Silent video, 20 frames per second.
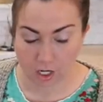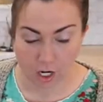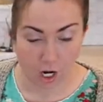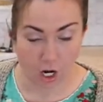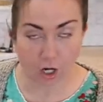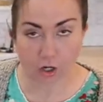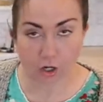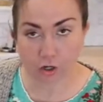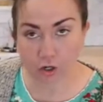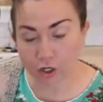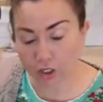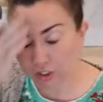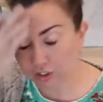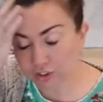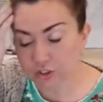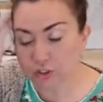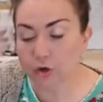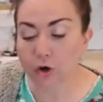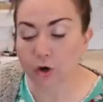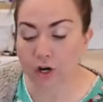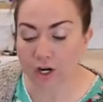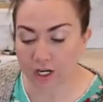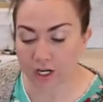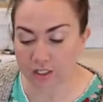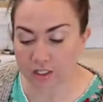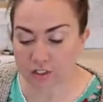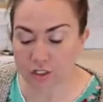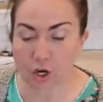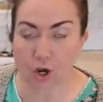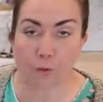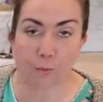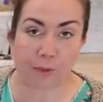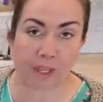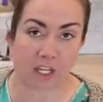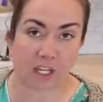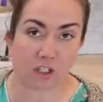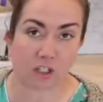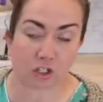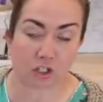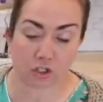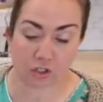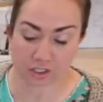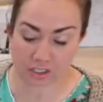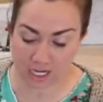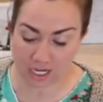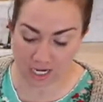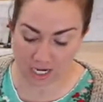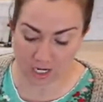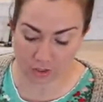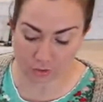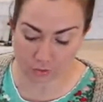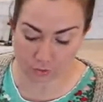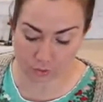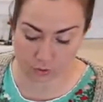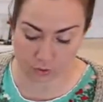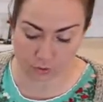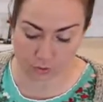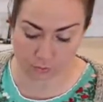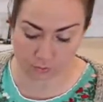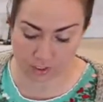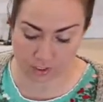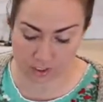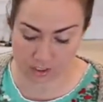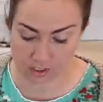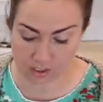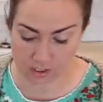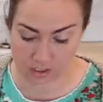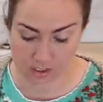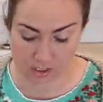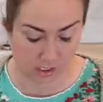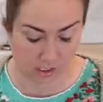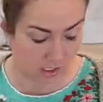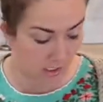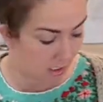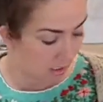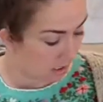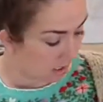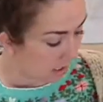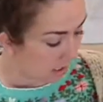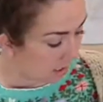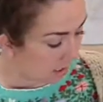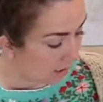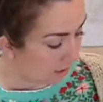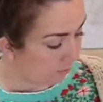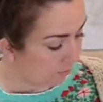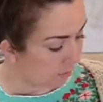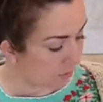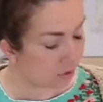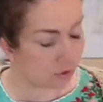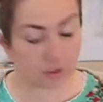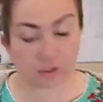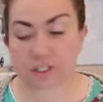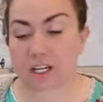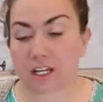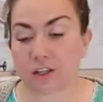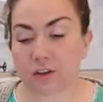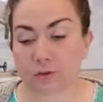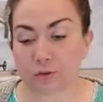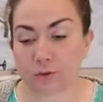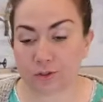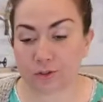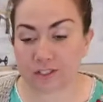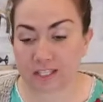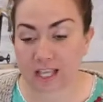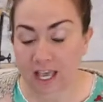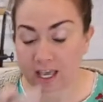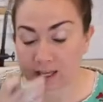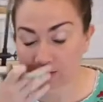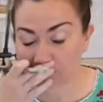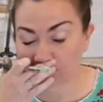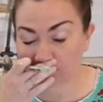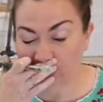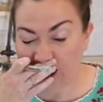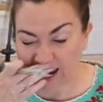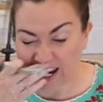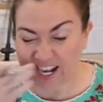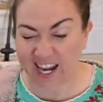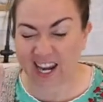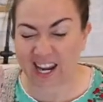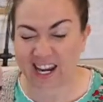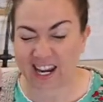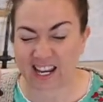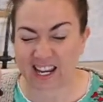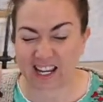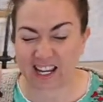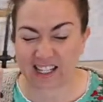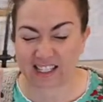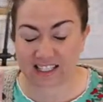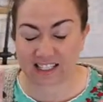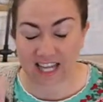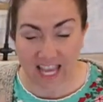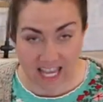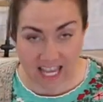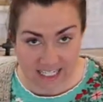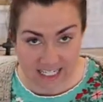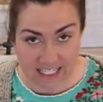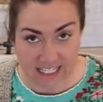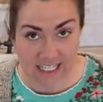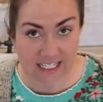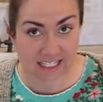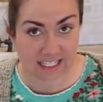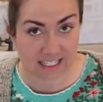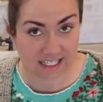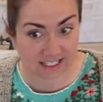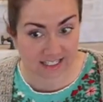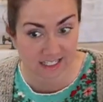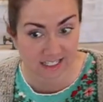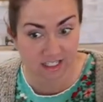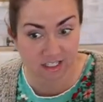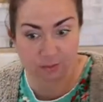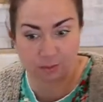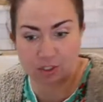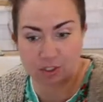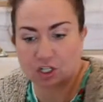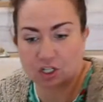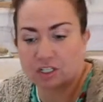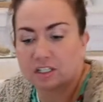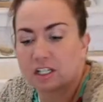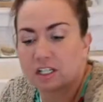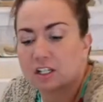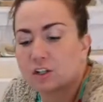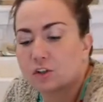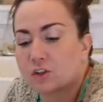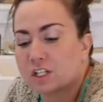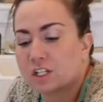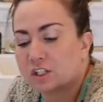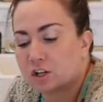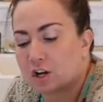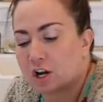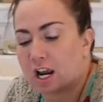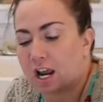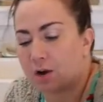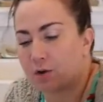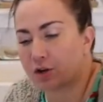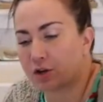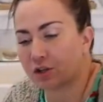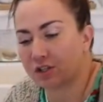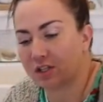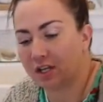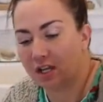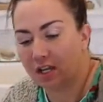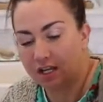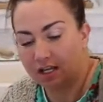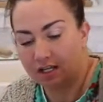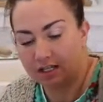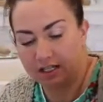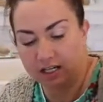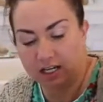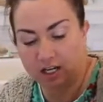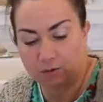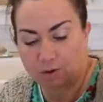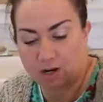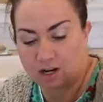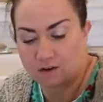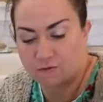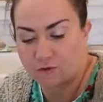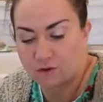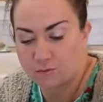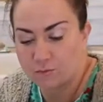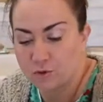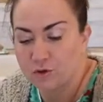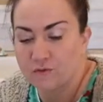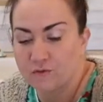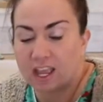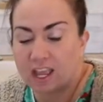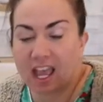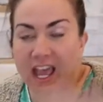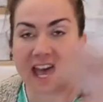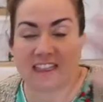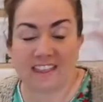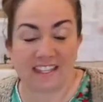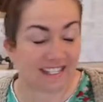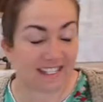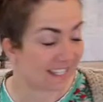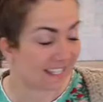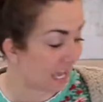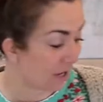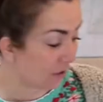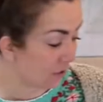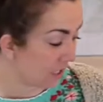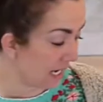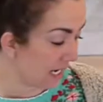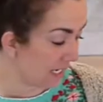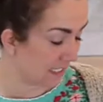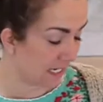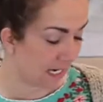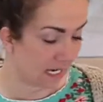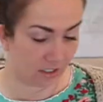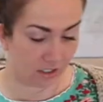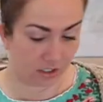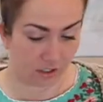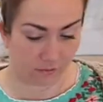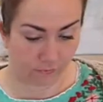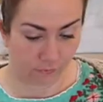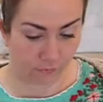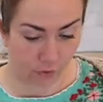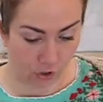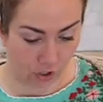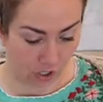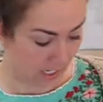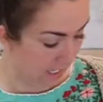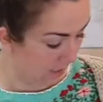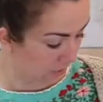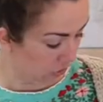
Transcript: Our current store is open Tuesday through um, Tuesday through Sat, Friday, 10 to 6. We just increased our hours to get ready for the move, and then Saturday, 10 to 4.